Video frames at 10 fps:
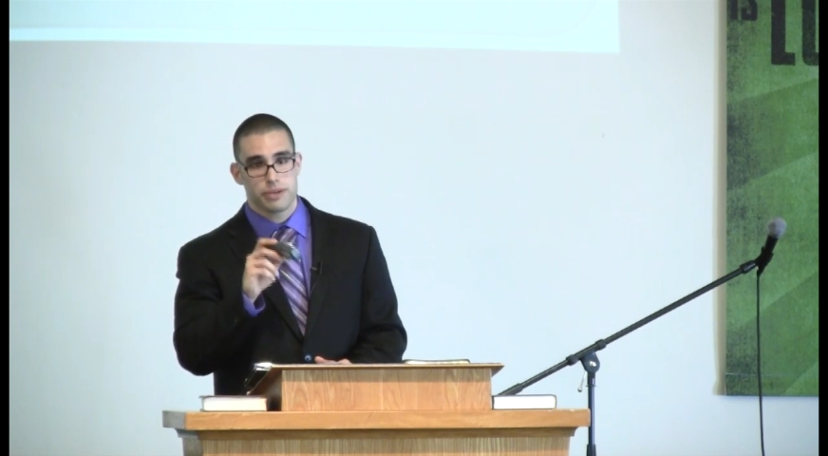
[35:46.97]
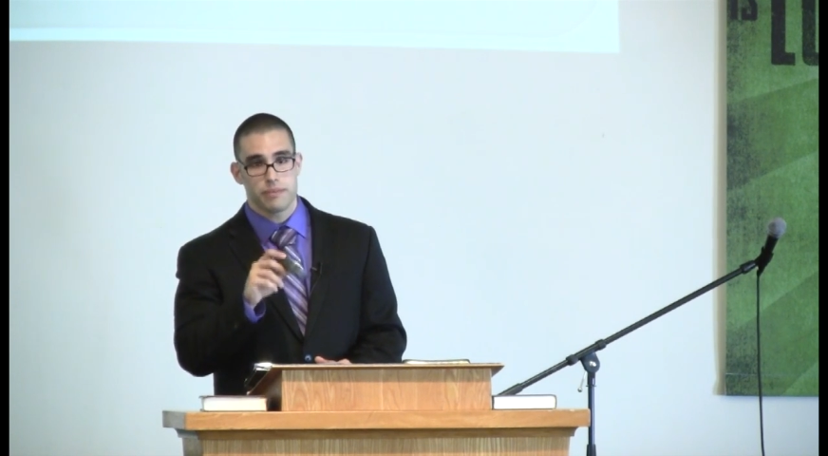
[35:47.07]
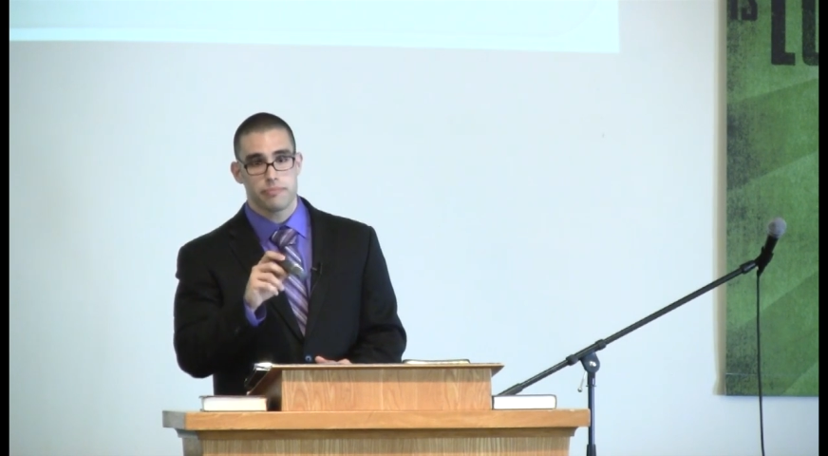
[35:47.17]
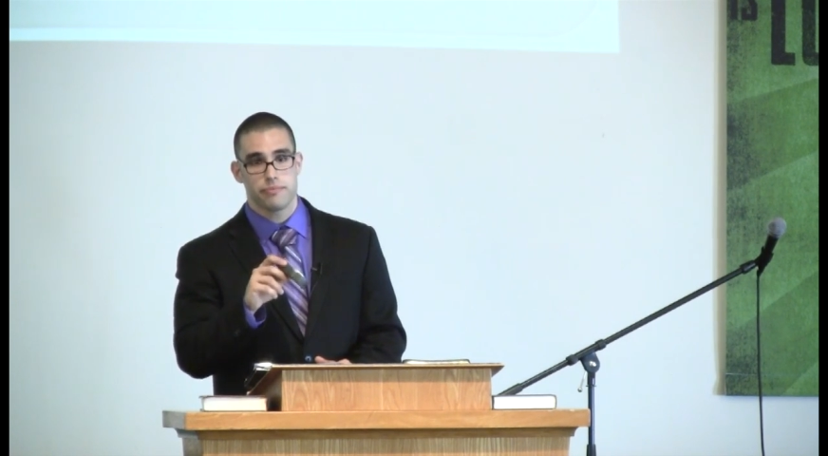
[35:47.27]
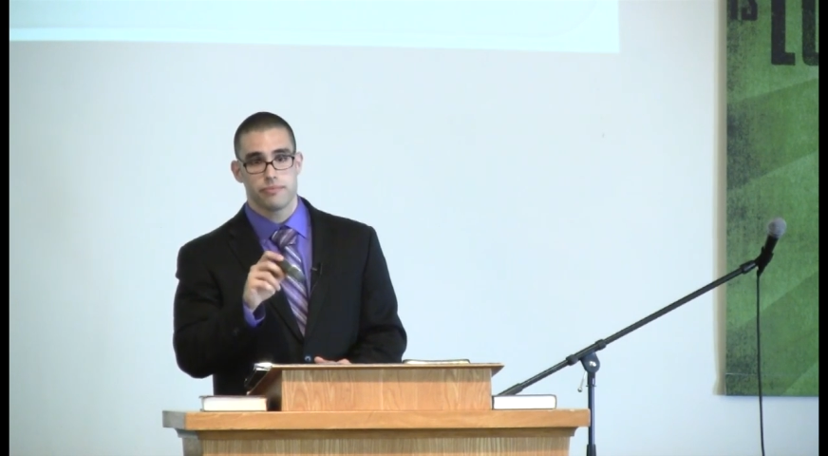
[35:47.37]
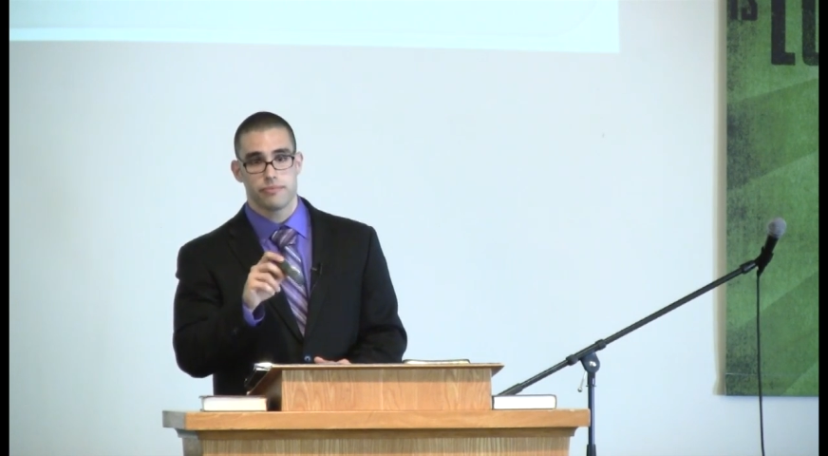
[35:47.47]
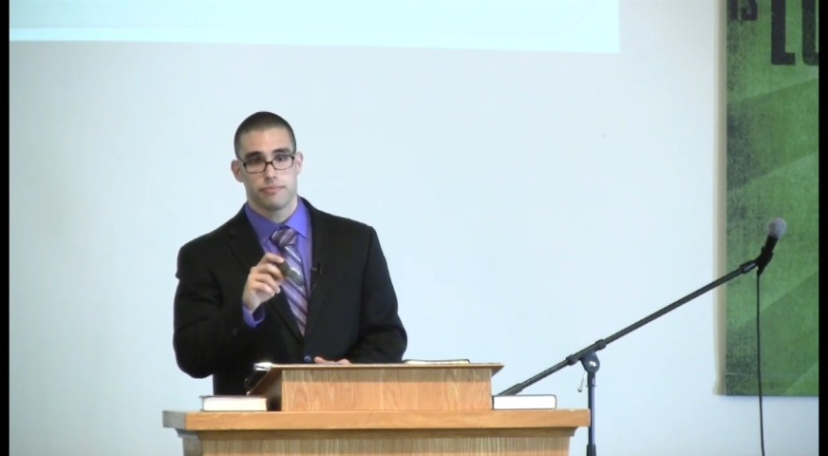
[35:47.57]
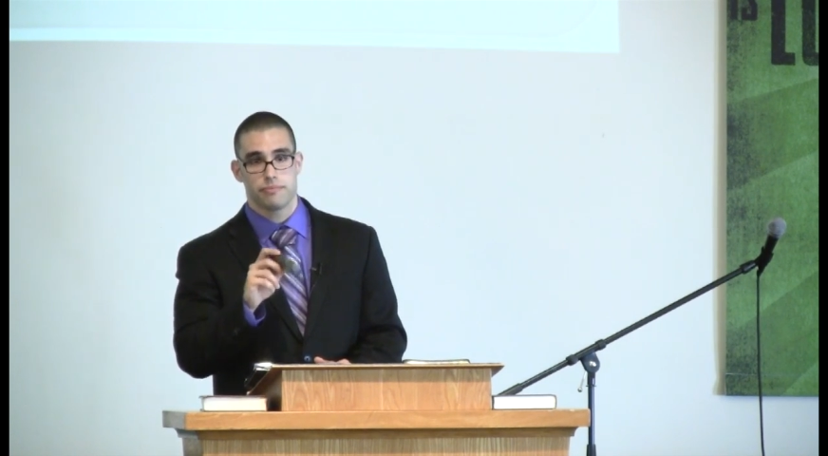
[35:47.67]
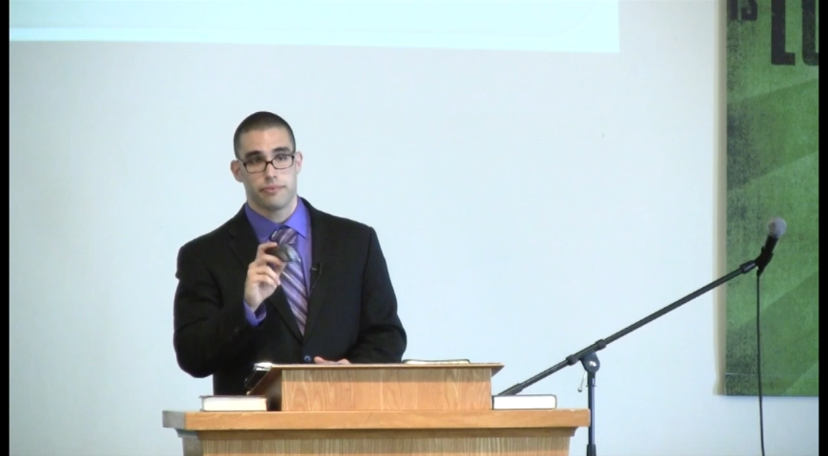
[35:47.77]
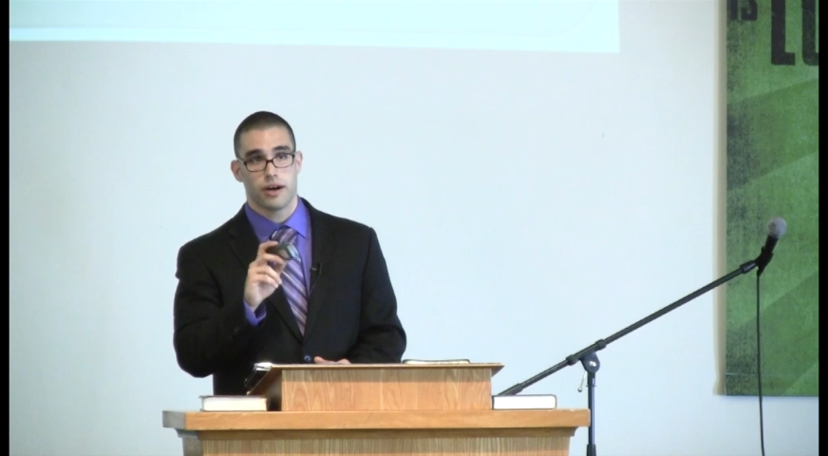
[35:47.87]

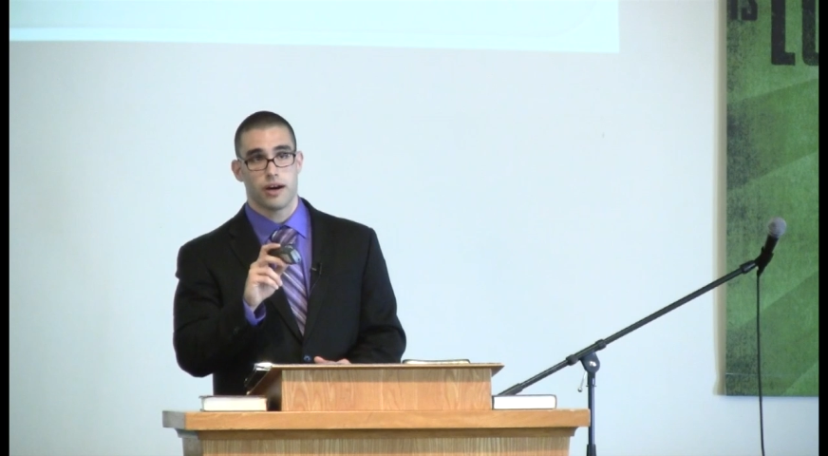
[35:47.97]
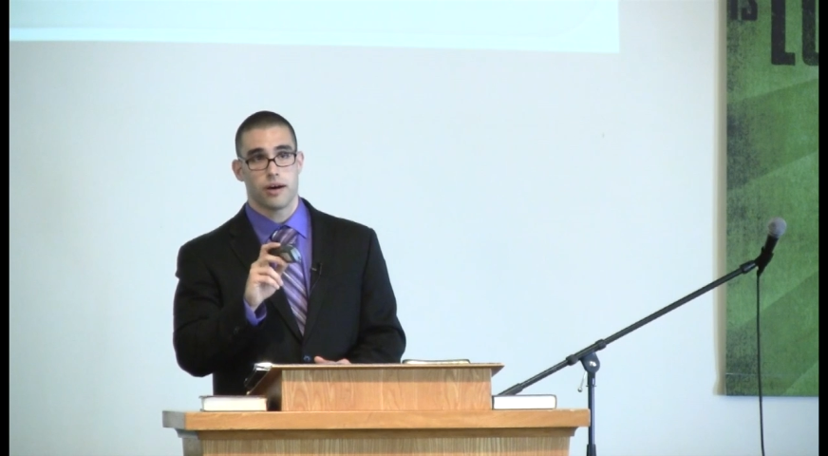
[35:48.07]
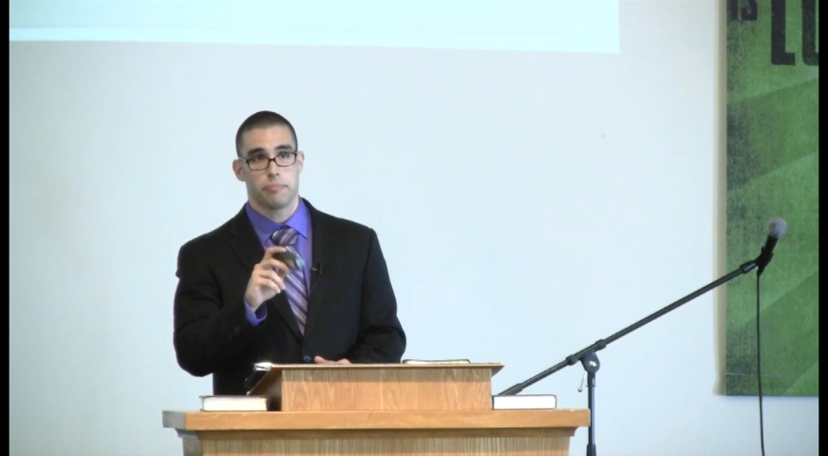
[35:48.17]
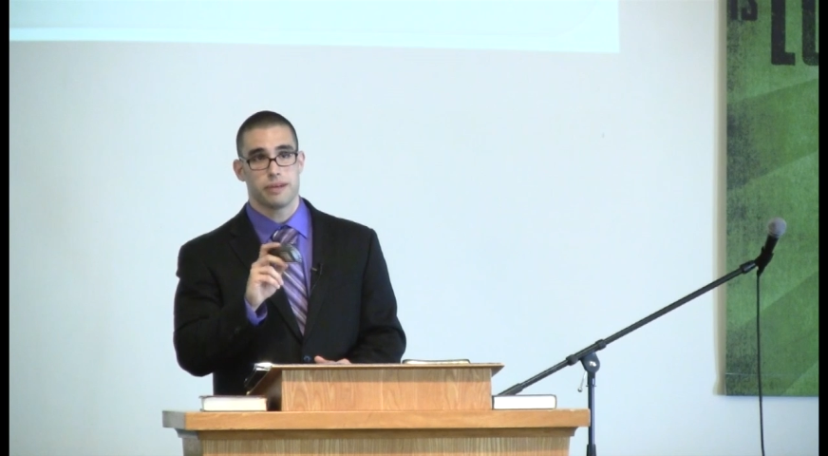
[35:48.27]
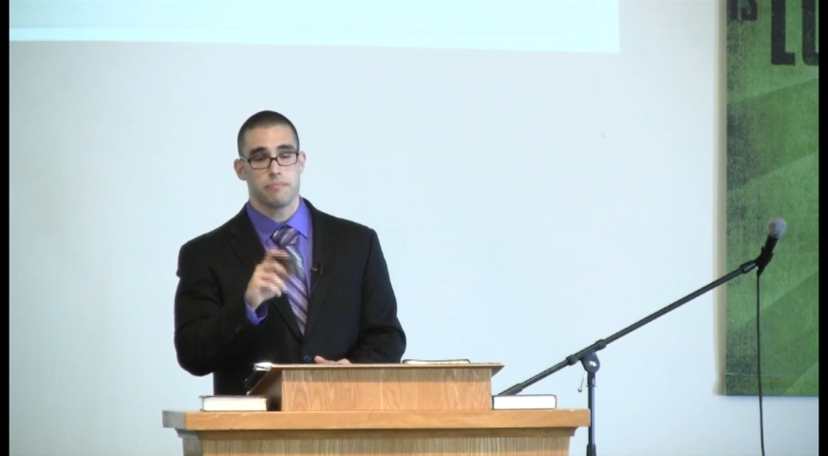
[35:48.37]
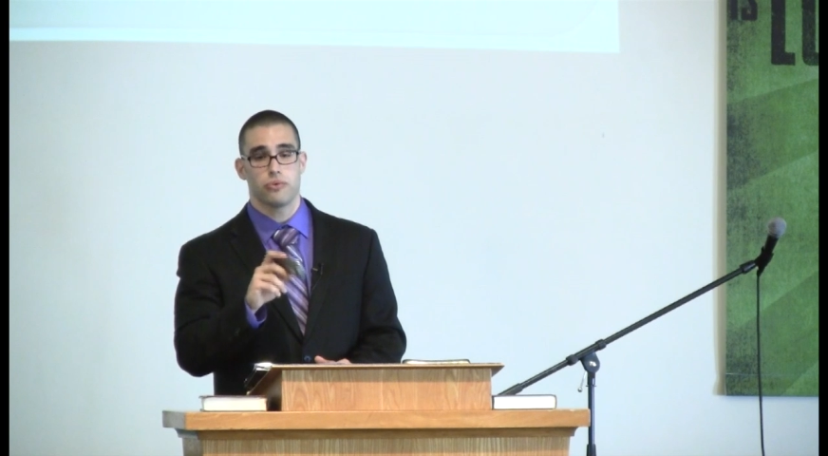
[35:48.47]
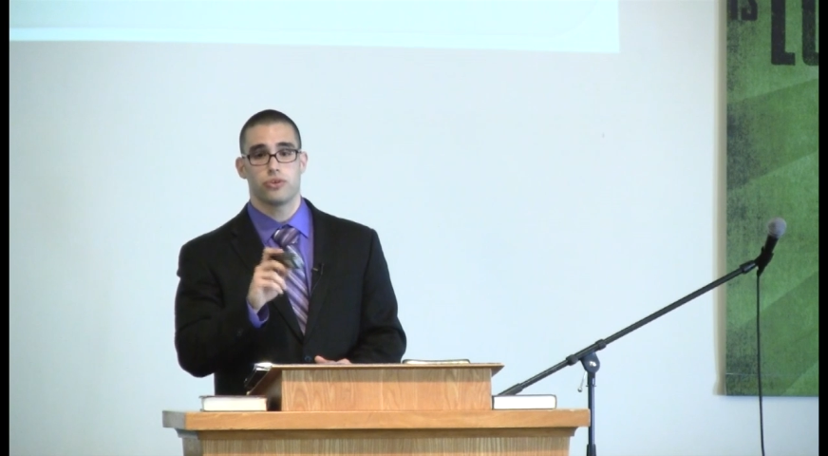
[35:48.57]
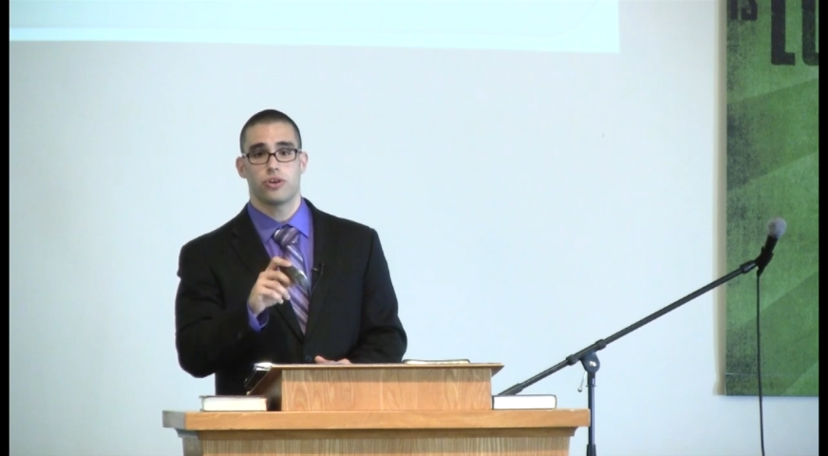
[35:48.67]
people in